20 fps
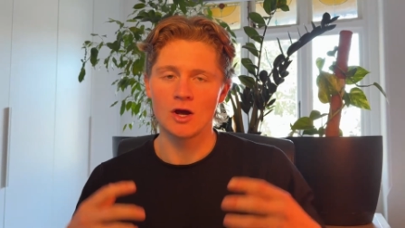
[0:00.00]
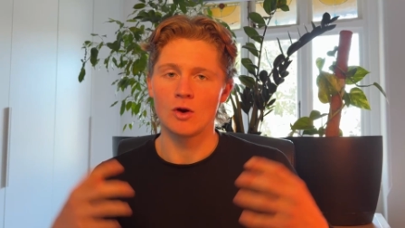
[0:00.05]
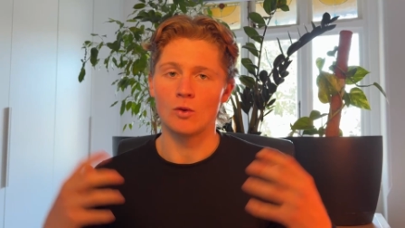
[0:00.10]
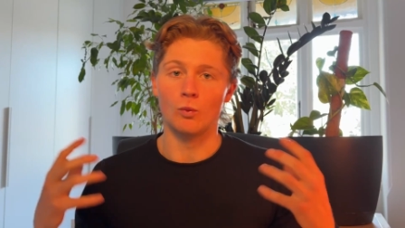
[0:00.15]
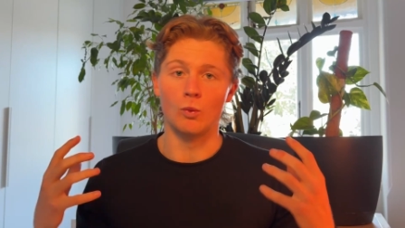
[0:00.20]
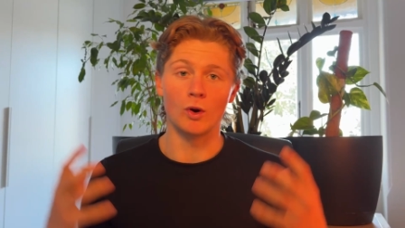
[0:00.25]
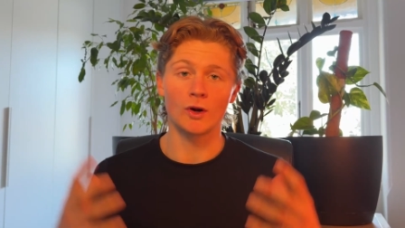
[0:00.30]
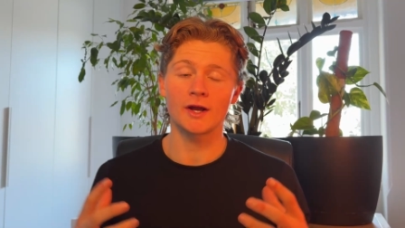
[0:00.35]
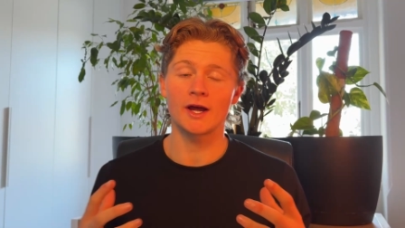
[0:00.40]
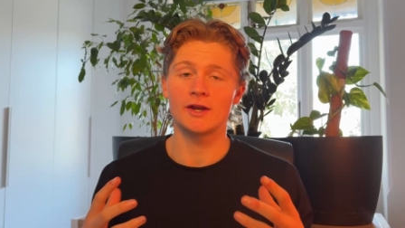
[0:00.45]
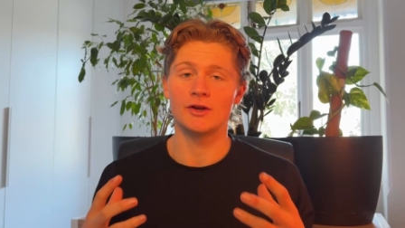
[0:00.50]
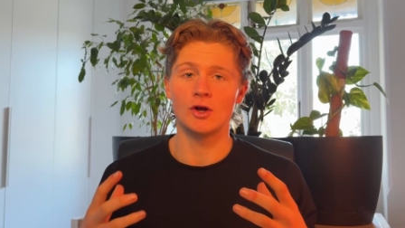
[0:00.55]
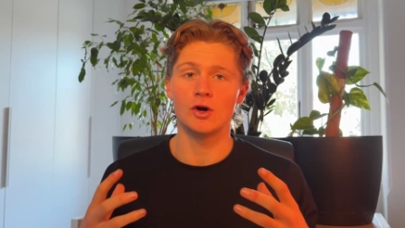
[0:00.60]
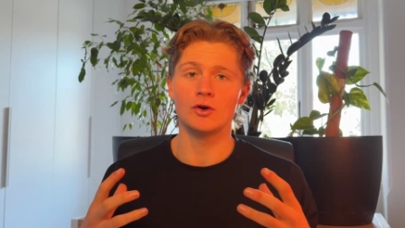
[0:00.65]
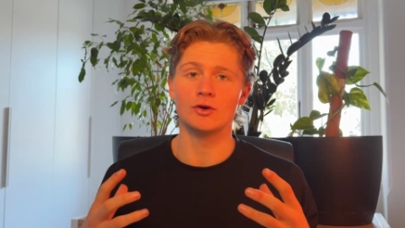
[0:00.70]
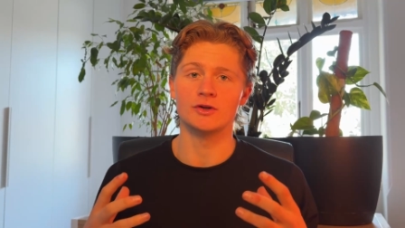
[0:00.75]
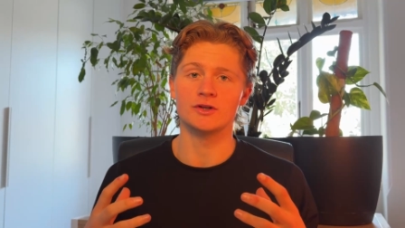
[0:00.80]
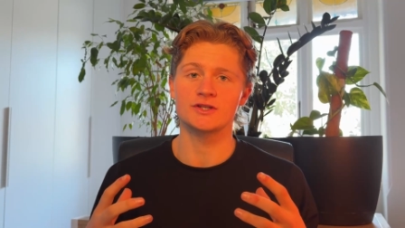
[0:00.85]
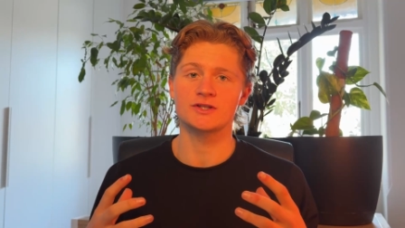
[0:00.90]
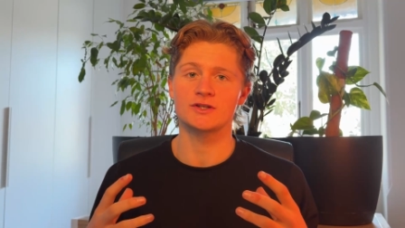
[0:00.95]
What I
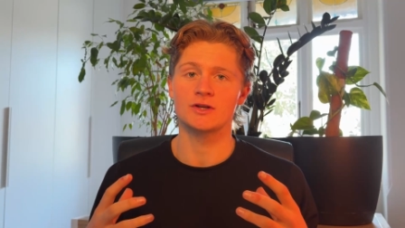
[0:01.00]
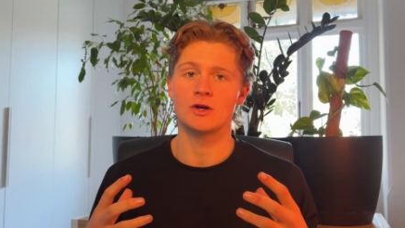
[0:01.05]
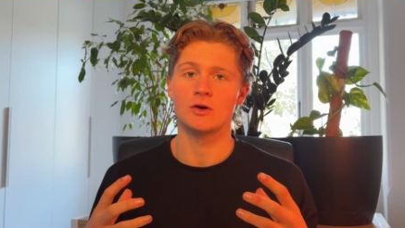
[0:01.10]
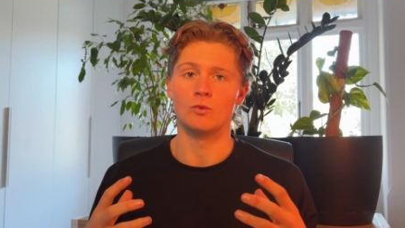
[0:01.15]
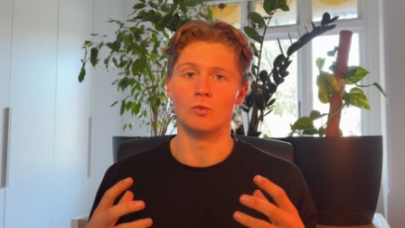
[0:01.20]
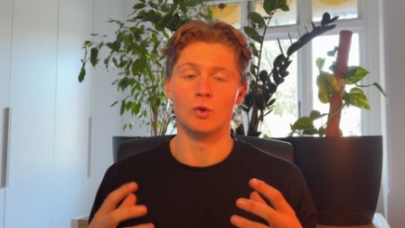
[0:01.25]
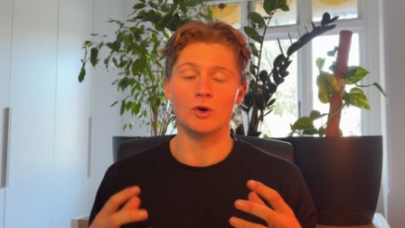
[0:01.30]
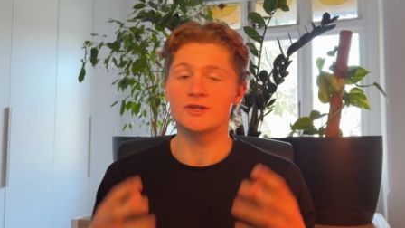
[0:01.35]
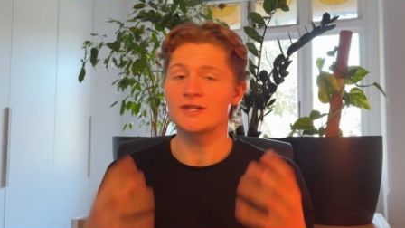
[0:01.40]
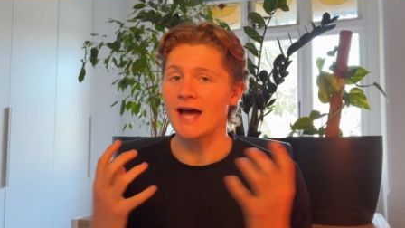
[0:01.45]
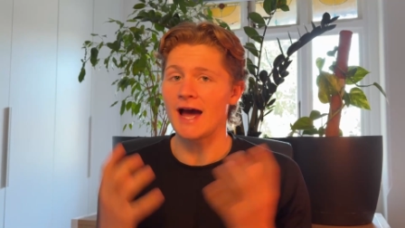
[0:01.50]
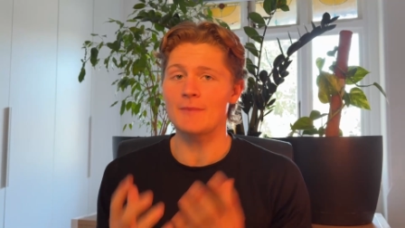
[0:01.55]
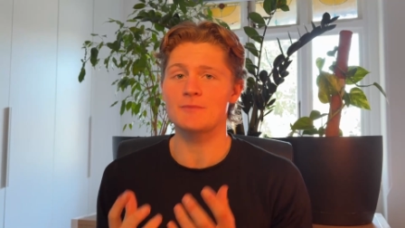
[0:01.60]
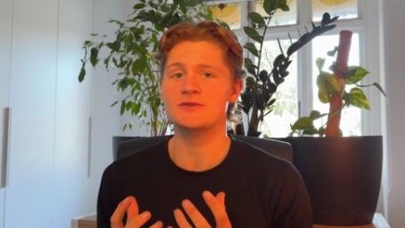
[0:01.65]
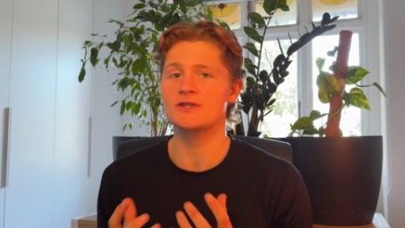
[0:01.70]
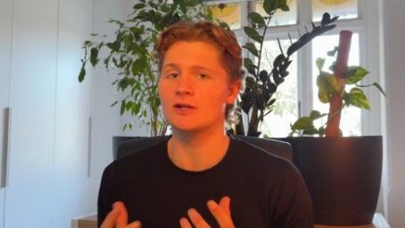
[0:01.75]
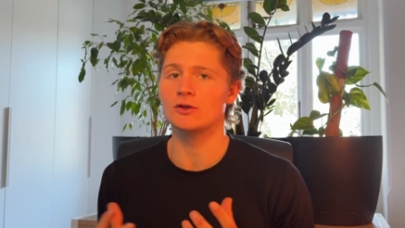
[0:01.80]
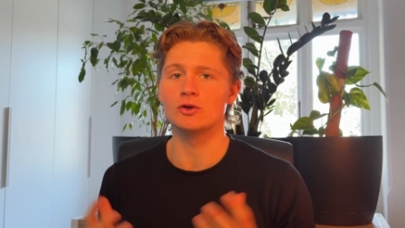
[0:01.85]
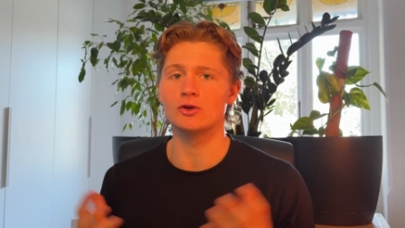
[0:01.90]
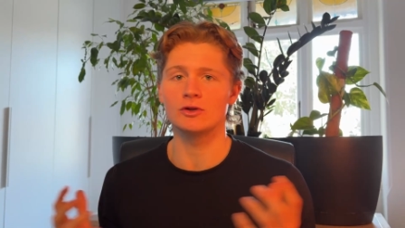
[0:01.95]
noticed was
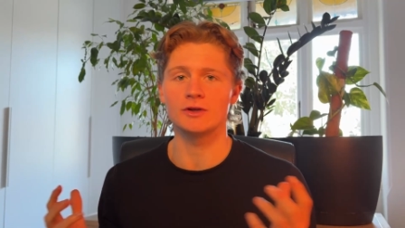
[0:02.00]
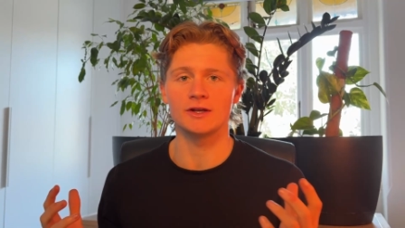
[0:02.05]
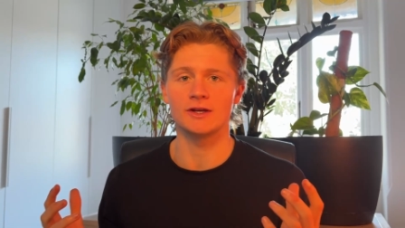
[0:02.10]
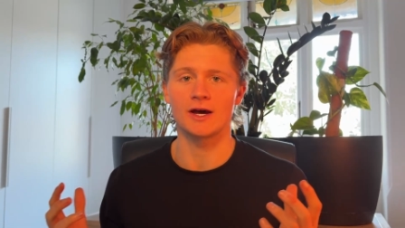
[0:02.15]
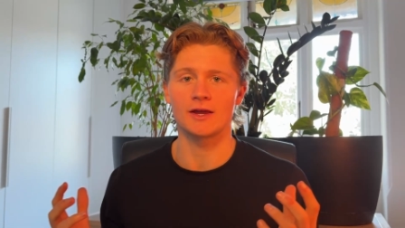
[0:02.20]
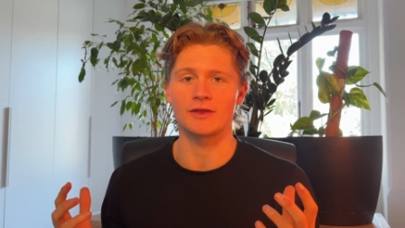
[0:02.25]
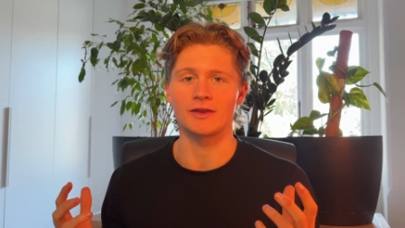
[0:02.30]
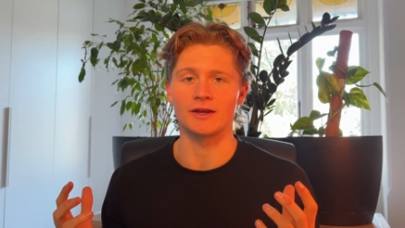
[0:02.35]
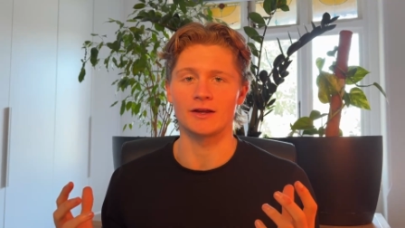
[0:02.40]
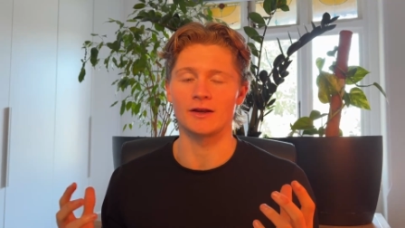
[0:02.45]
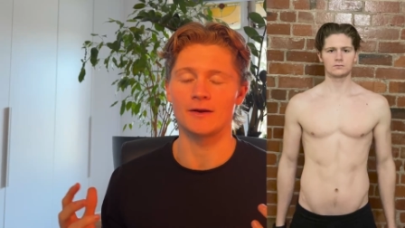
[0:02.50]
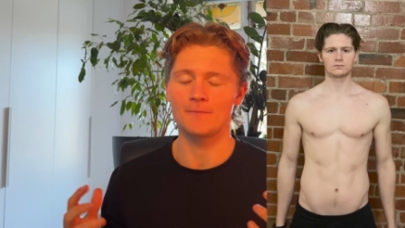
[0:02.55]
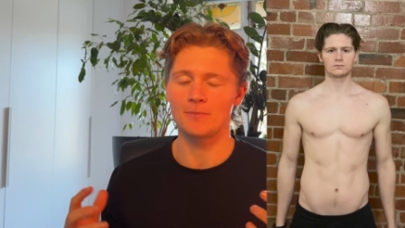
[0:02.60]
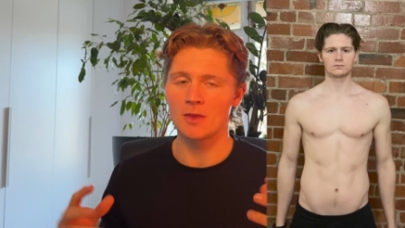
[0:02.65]
absolutely nothing.